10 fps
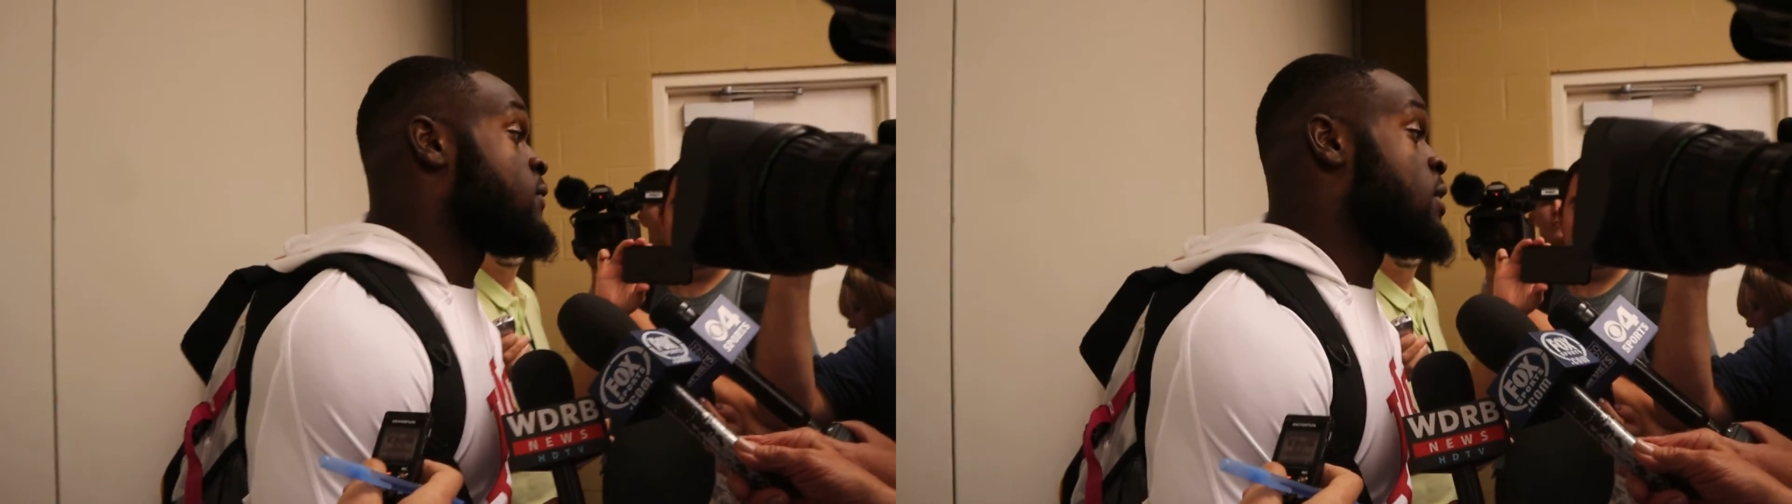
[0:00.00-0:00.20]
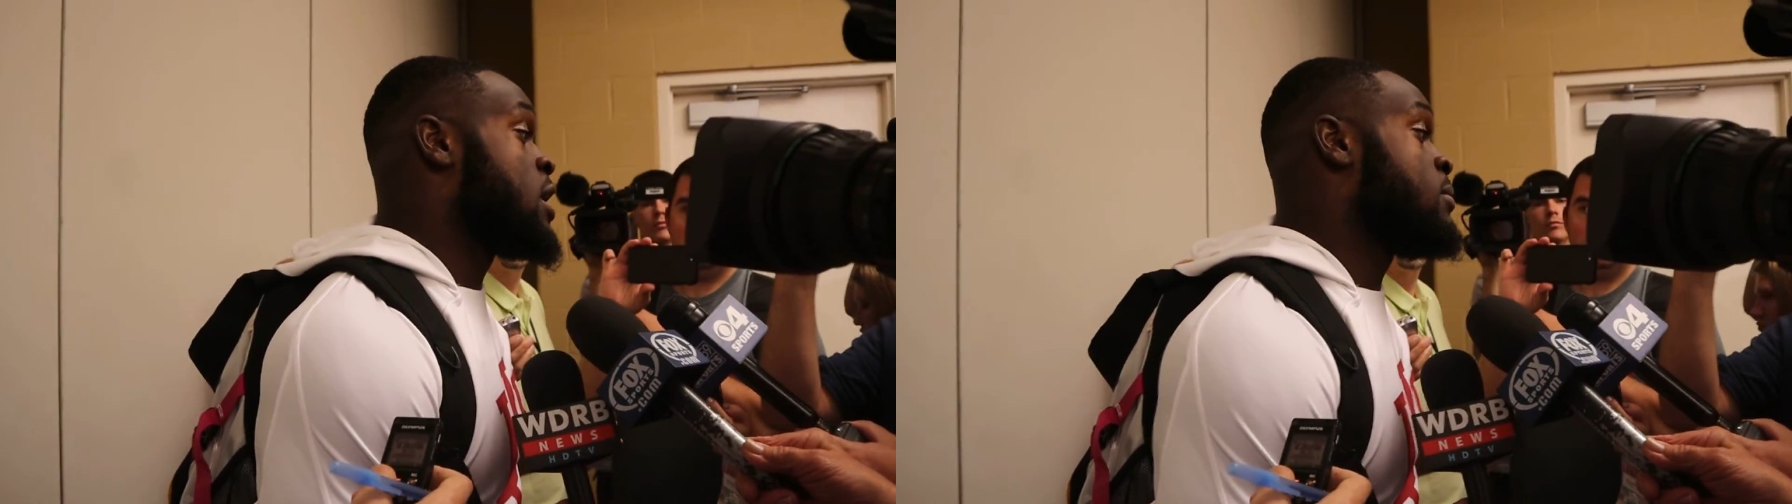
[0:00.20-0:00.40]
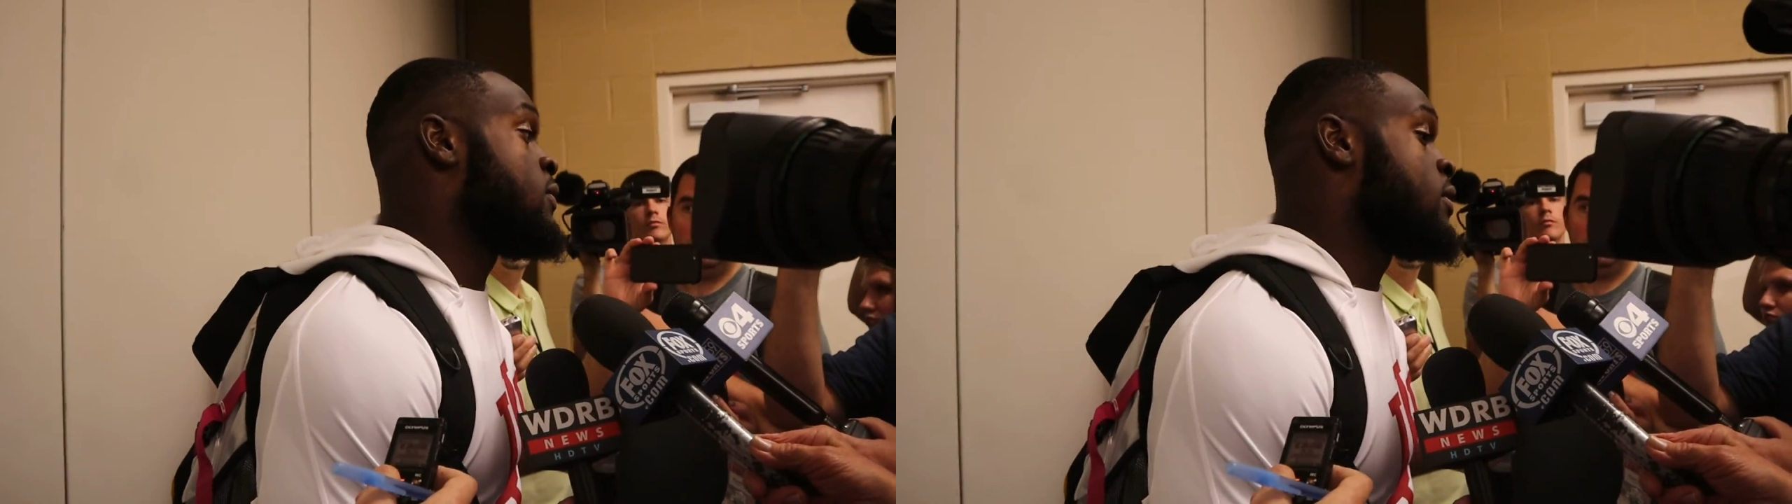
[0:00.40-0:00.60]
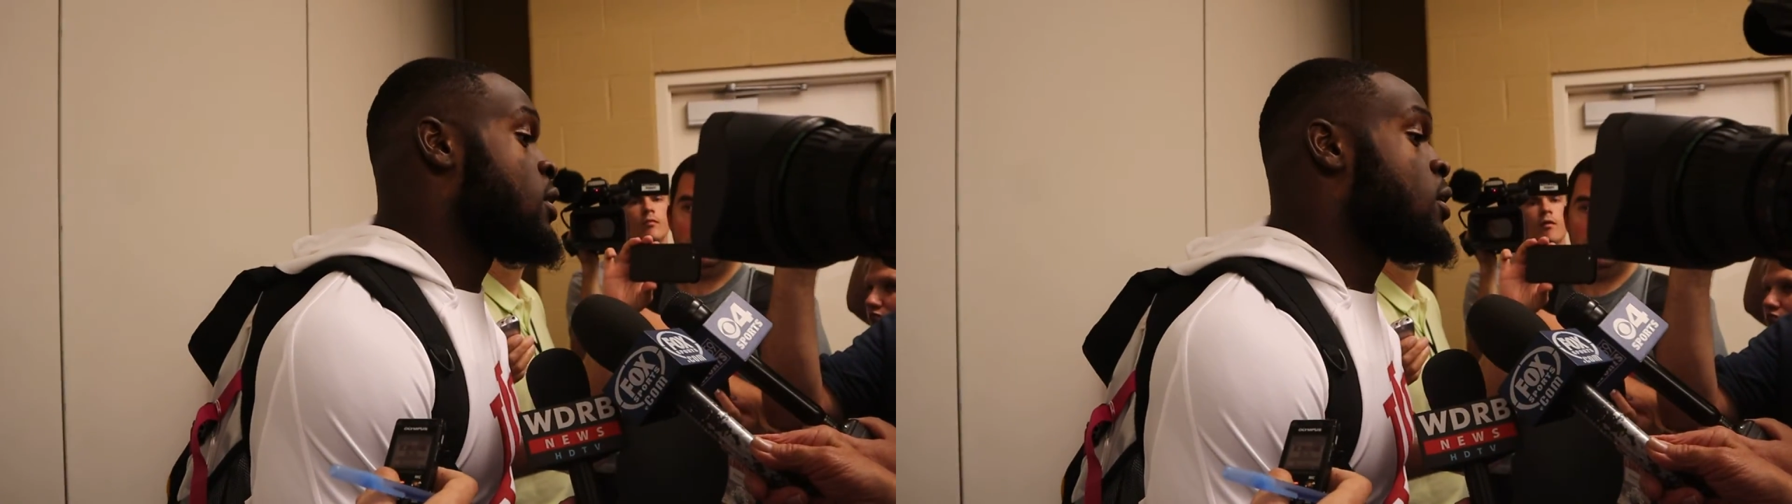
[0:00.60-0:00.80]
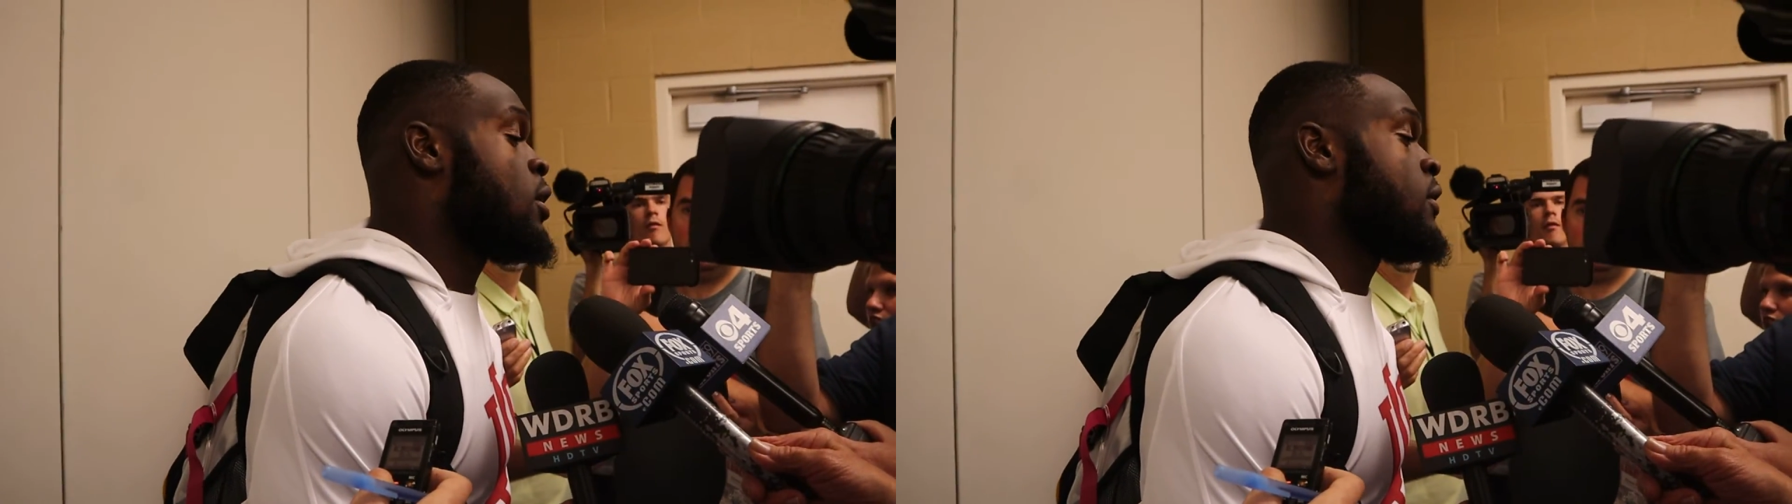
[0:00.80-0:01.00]
for him and for
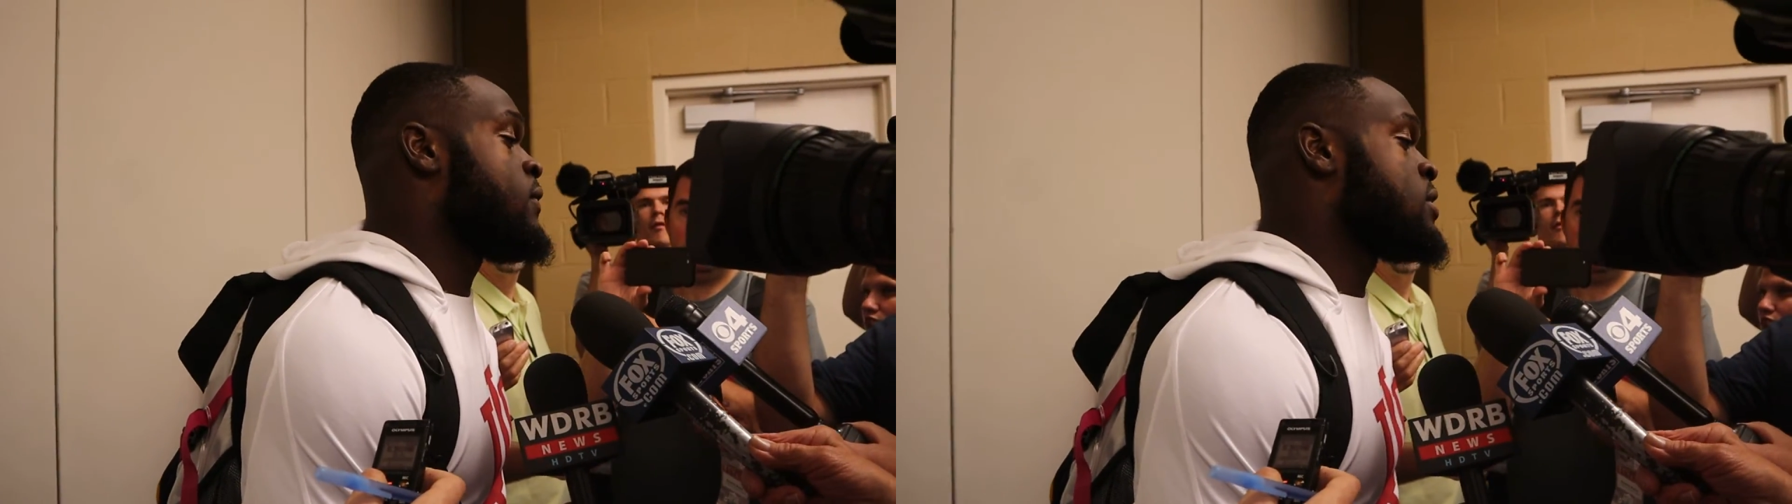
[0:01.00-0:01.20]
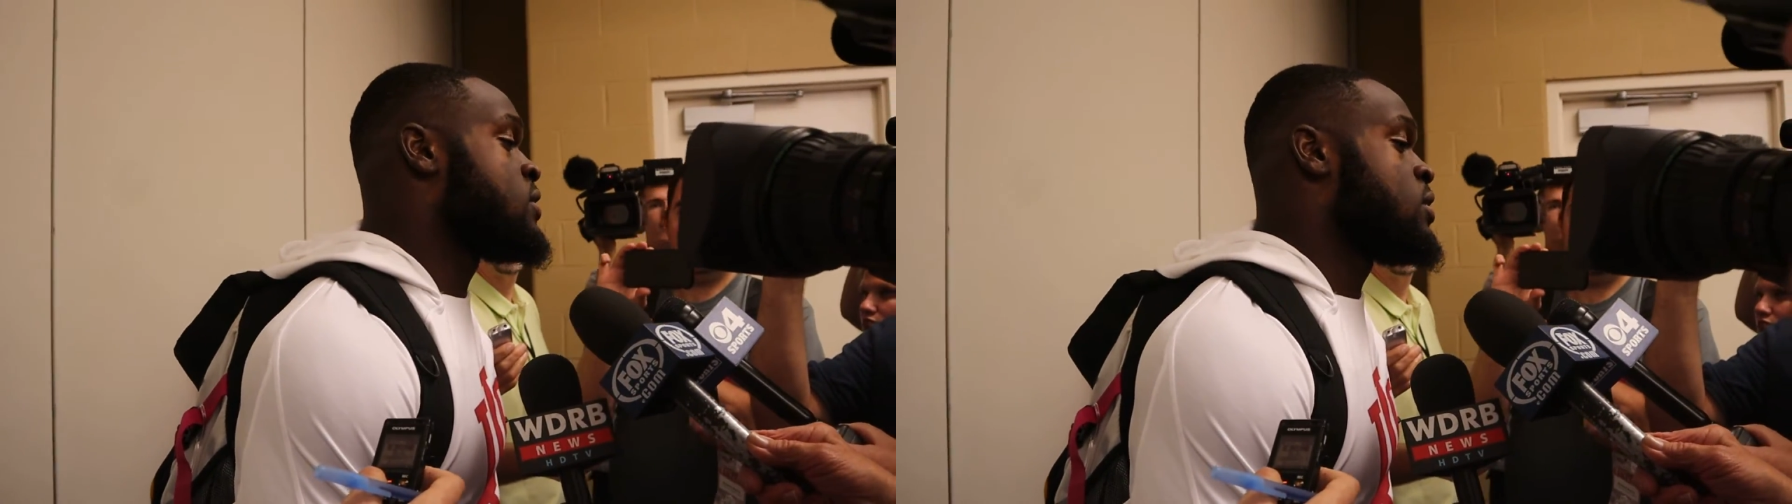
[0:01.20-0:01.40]
the whole offense.